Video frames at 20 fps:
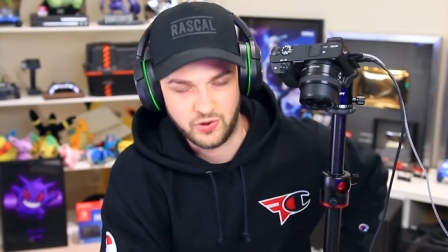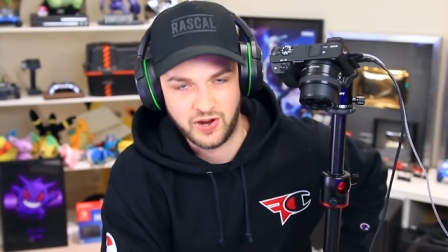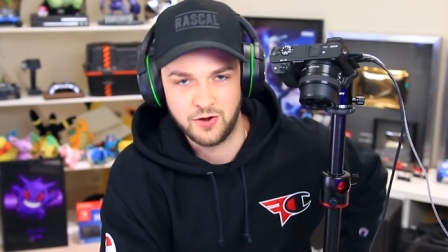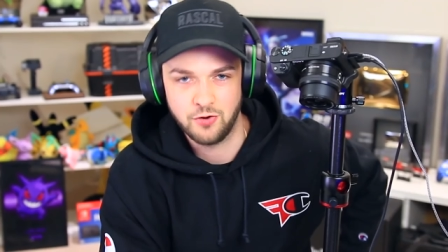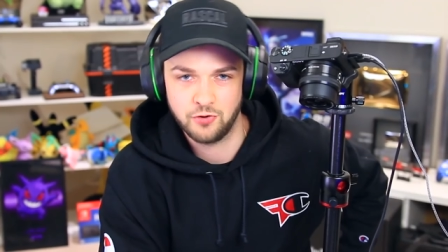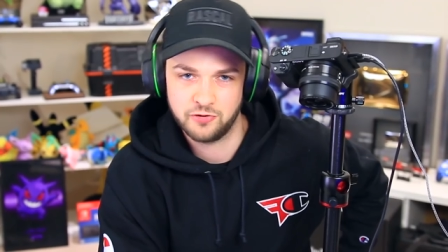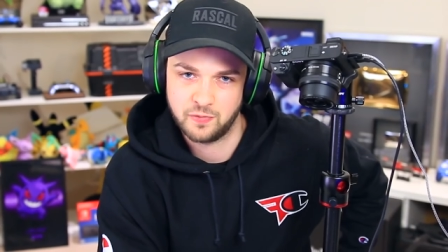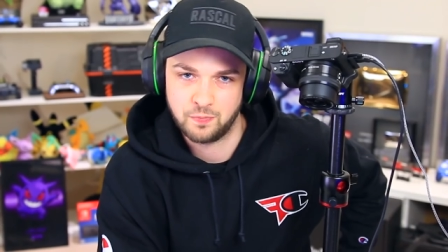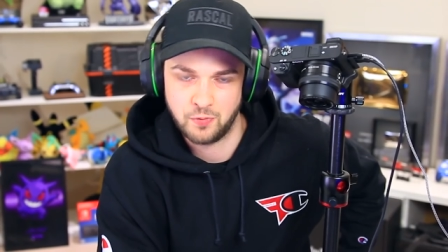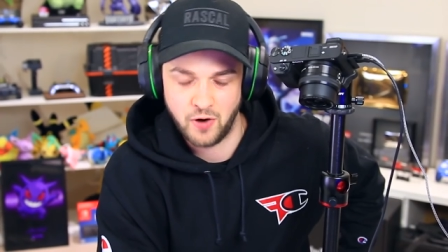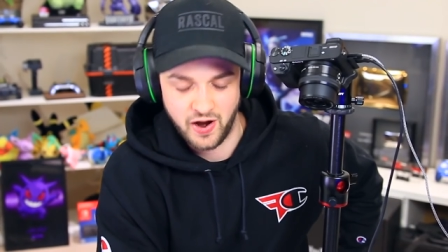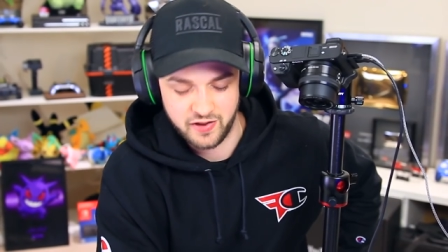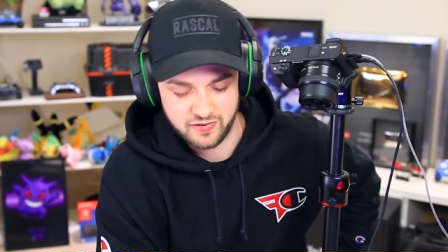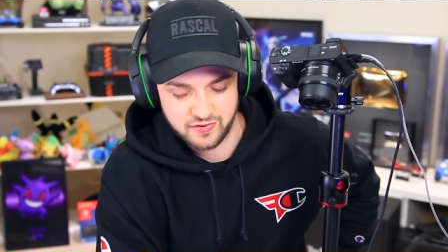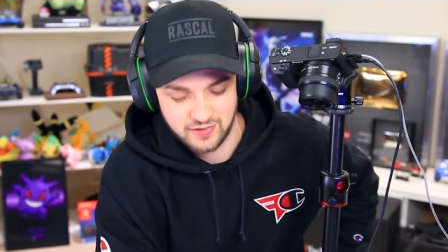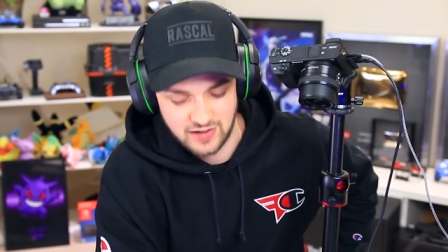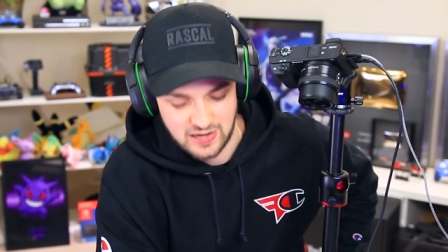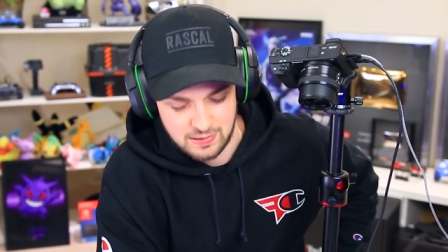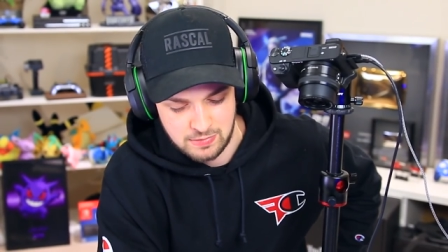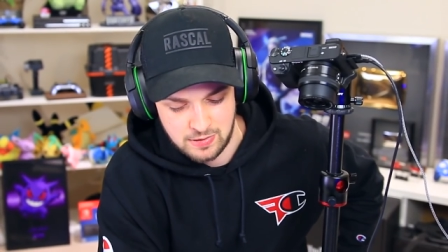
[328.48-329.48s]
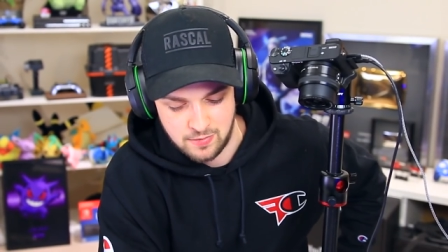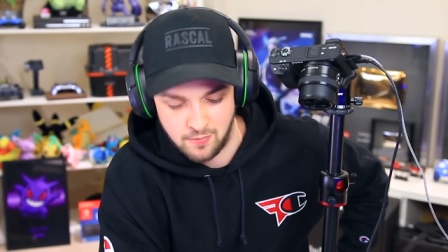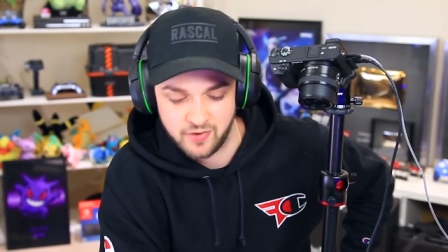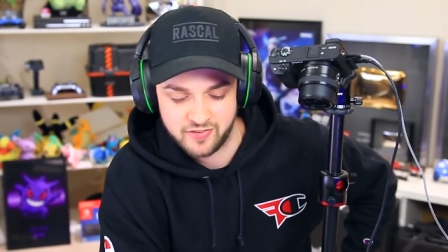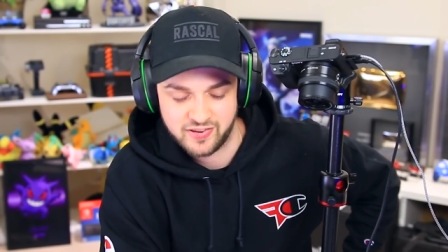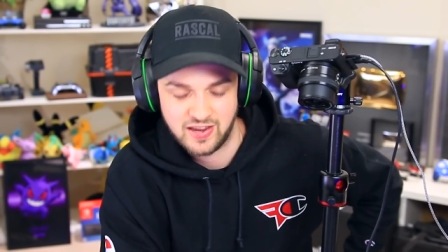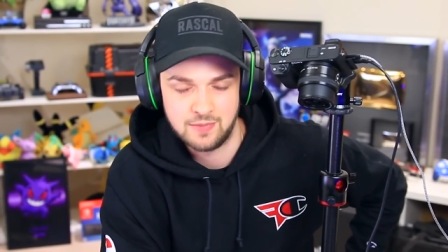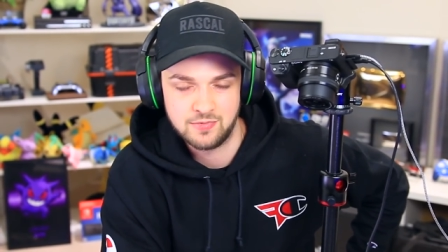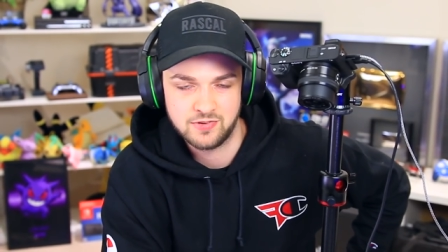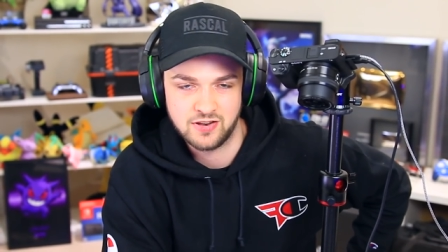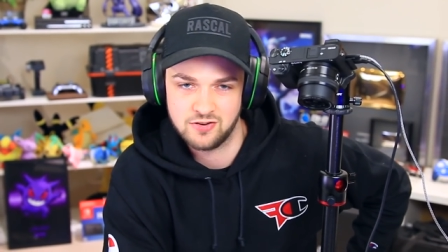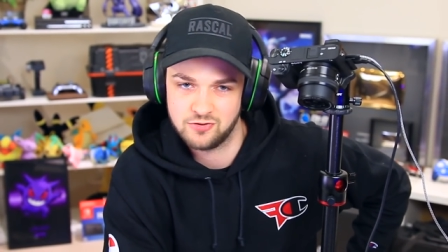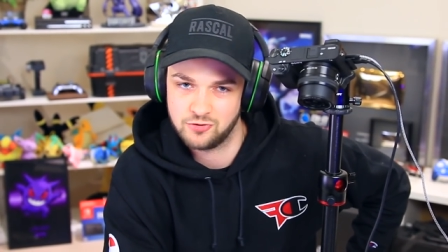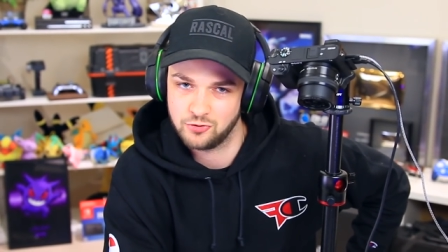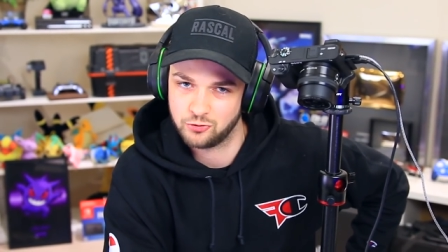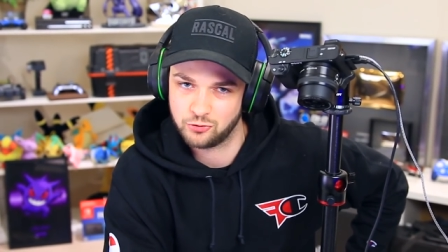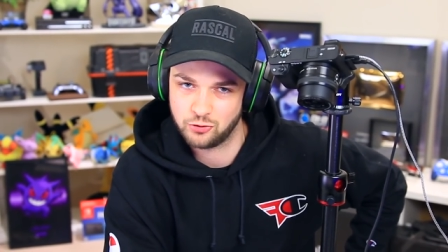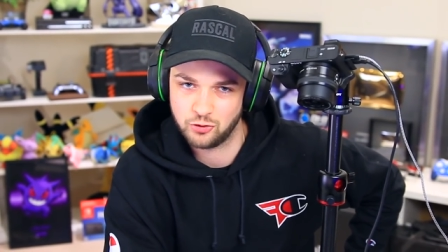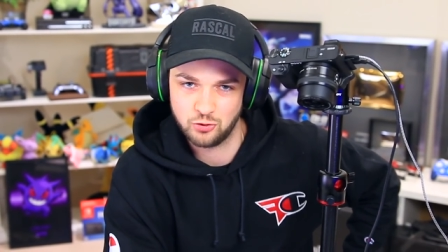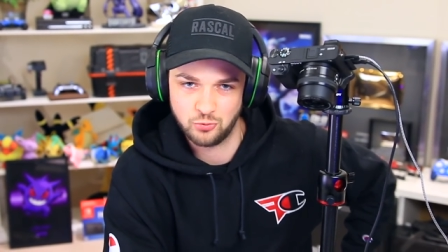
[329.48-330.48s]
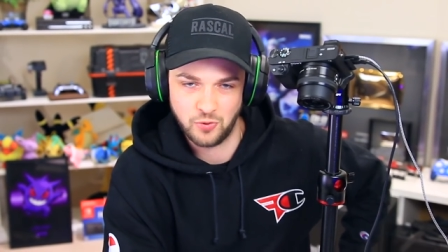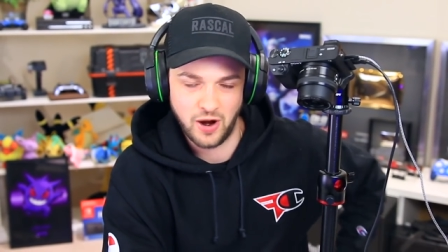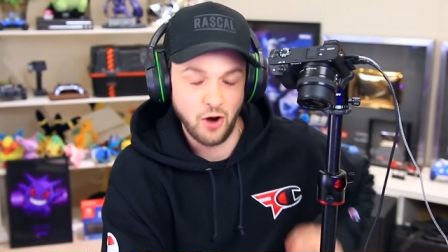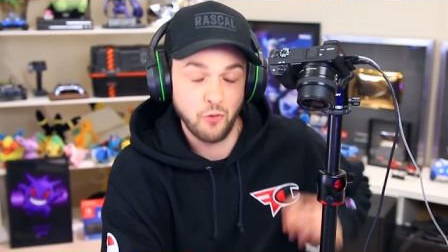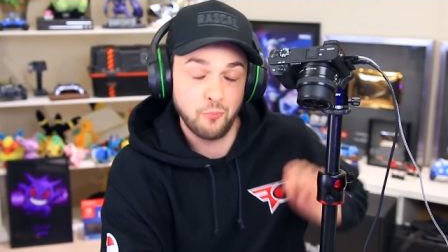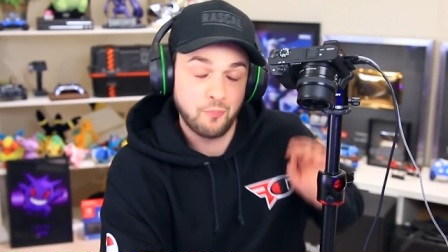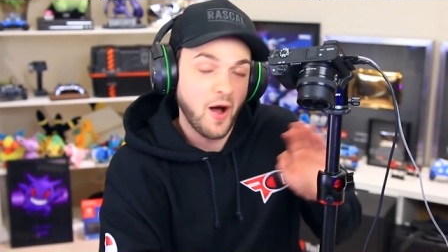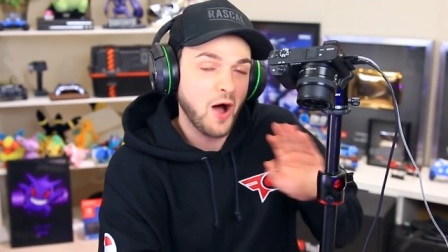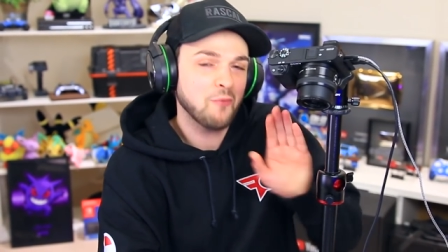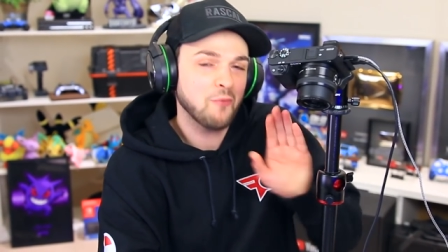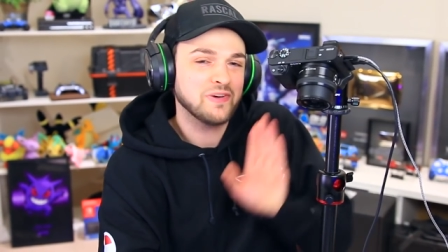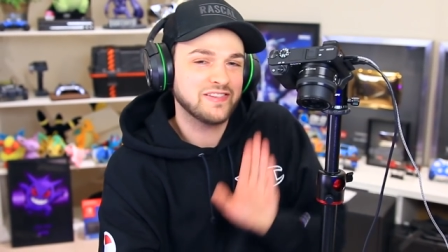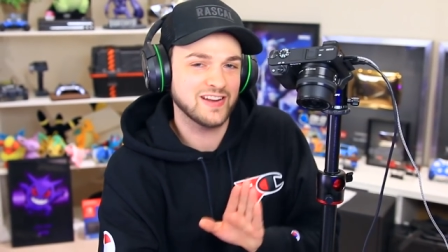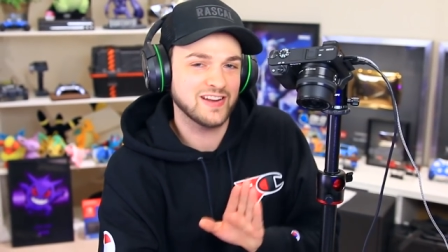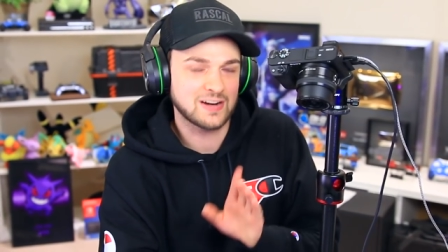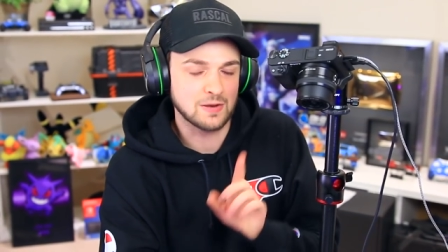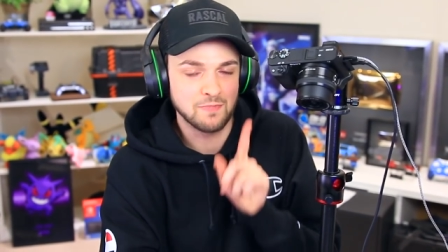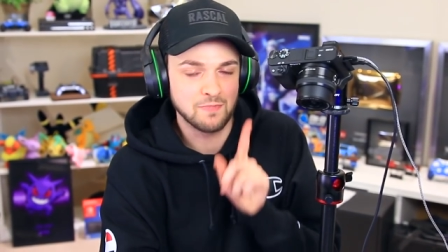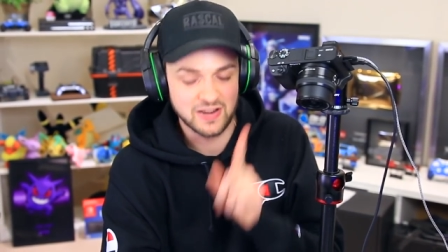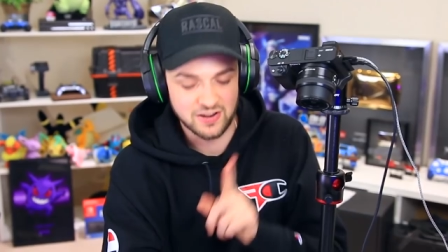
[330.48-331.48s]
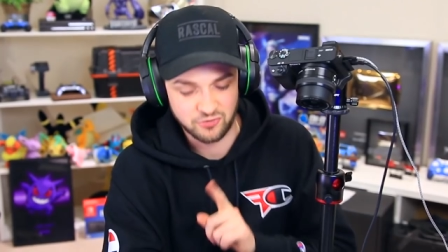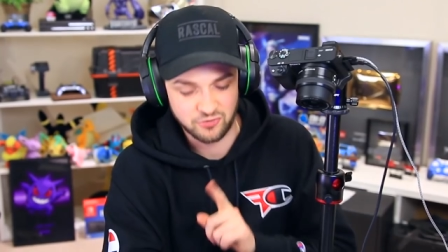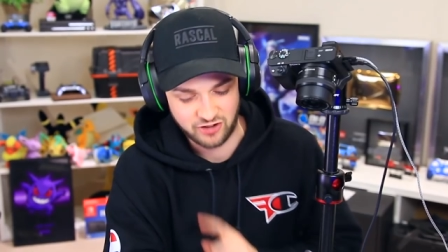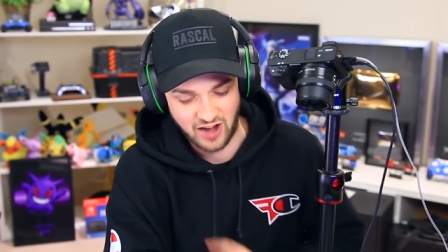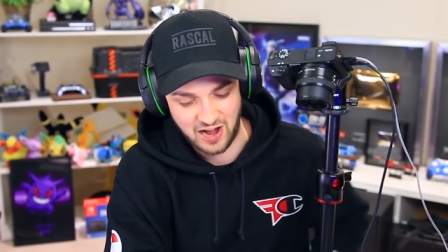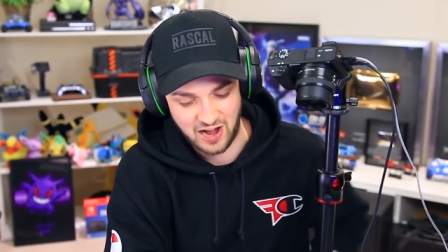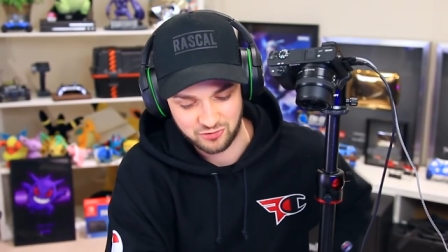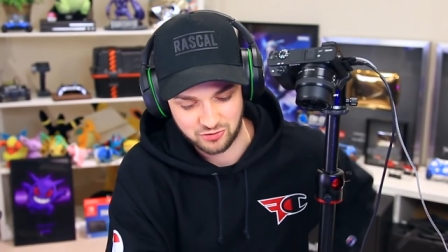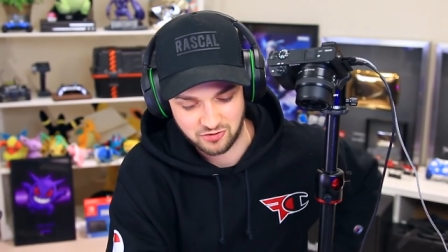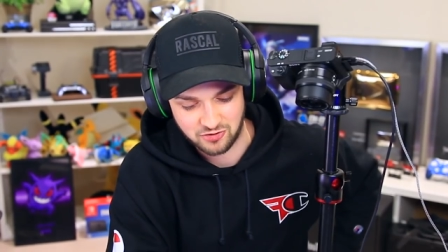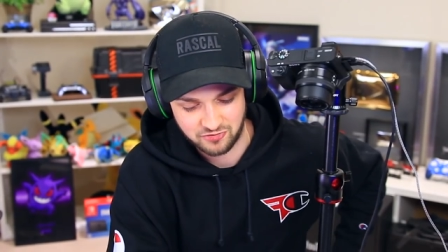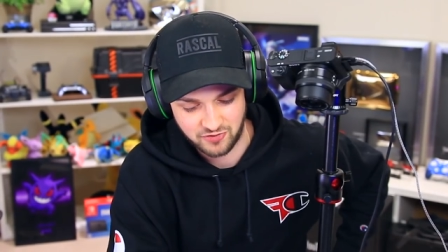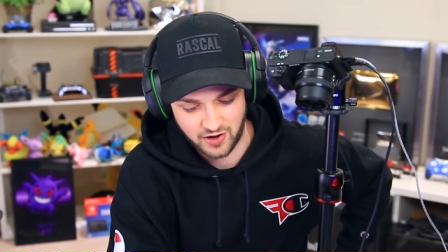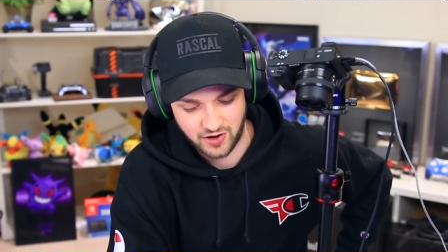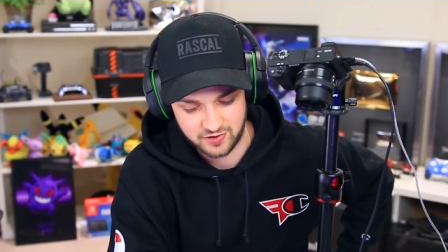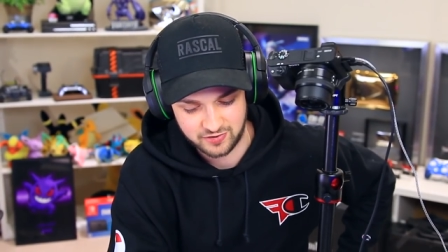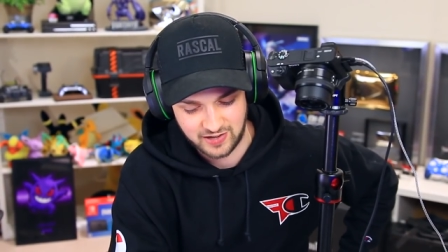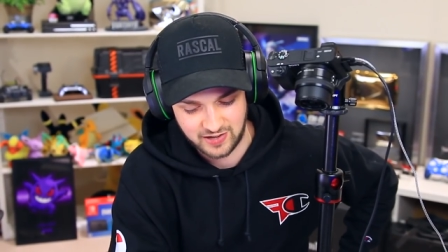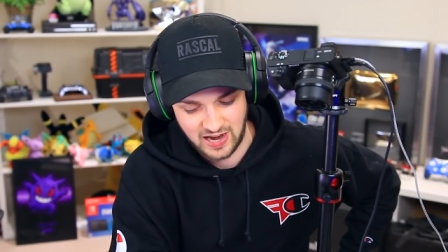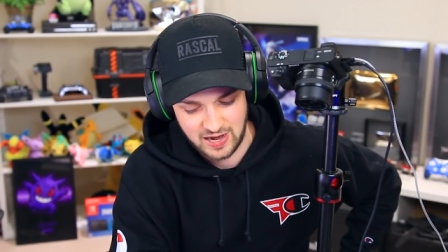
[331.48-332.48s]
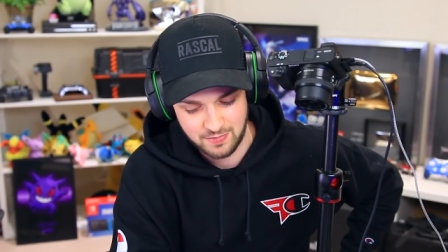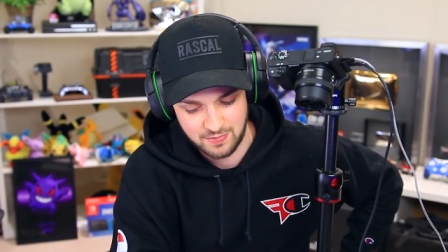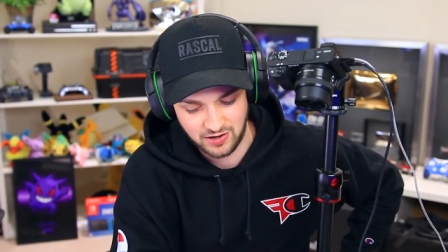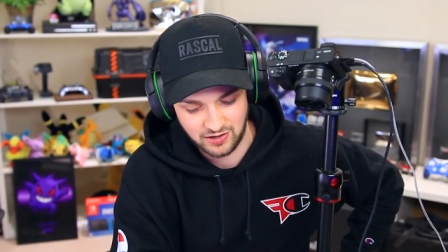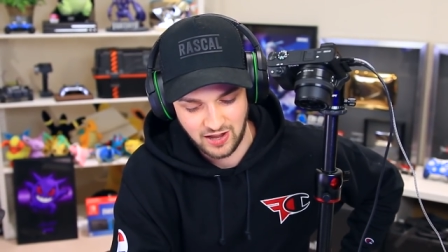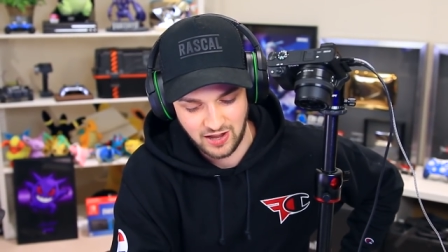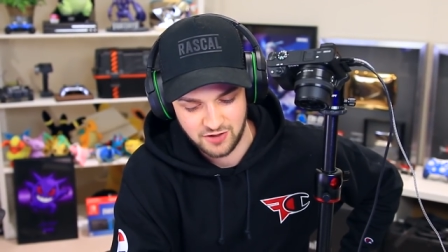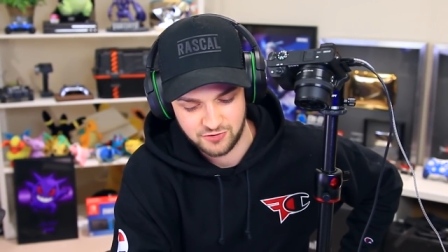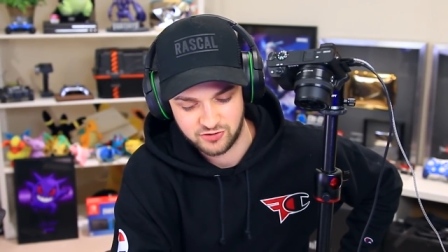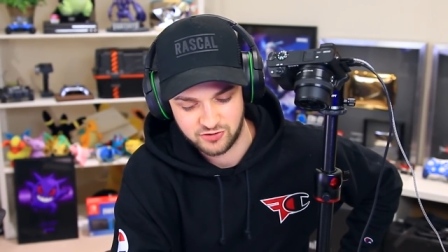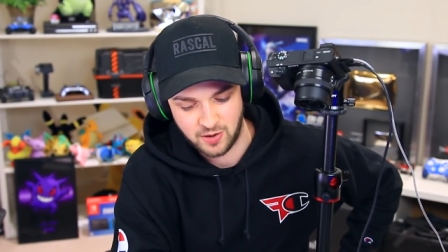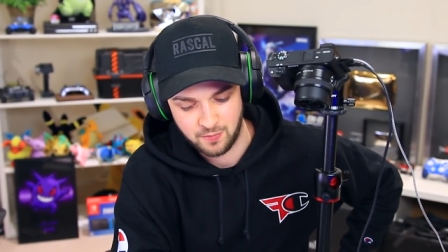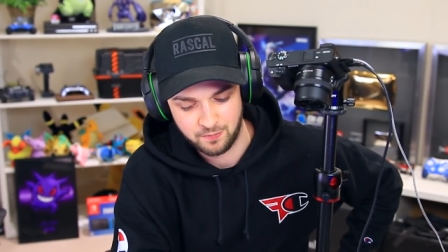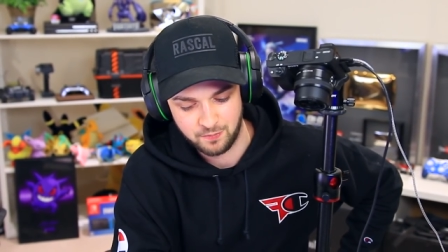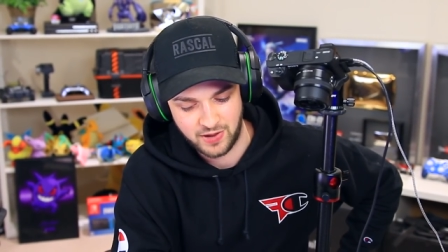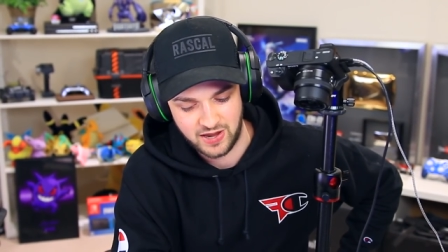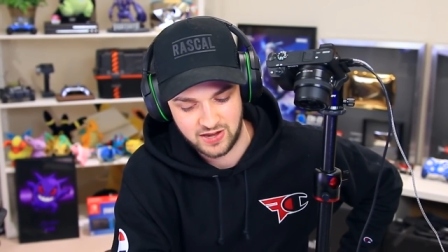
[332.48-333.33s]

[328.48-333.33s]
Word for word: Okay, not surprisingly, me and my team didn't do too well, but we did complete the challenge in the first game. Let's jump